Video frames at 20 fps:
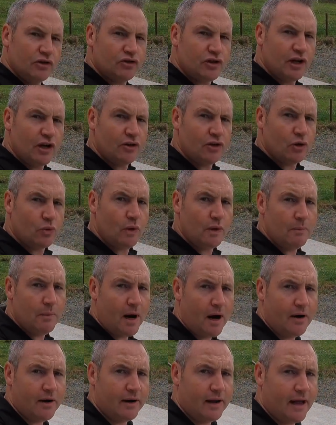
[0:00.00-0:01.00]
300 quid
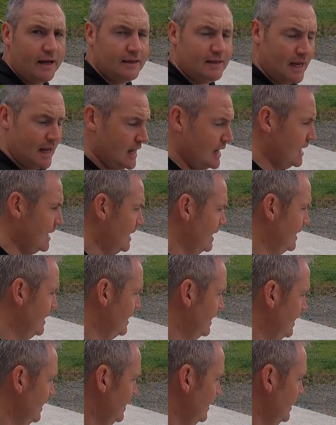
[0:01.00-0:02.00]
mark, I think
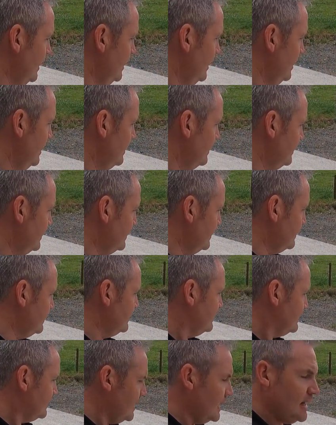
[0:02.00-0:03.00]

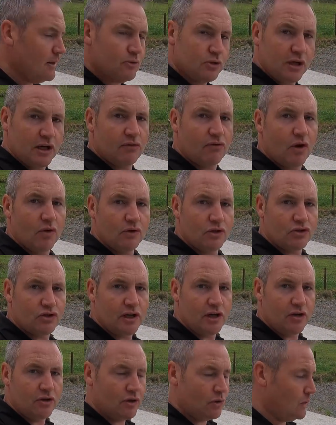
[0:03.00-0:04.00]
it was in around the
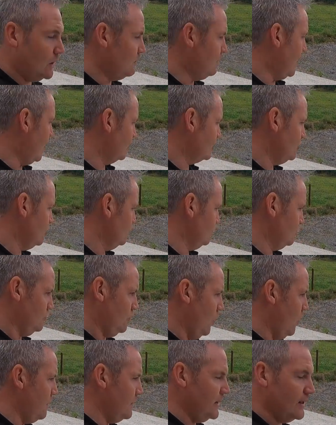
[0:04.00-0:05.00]
300 quid mark. Don't
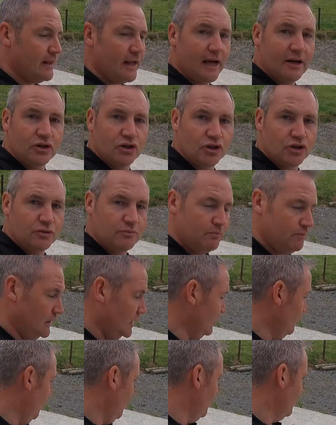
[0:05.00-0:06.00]
quote me on that, just you
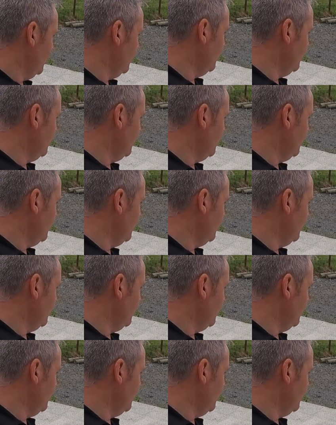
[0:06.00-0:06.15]
can go and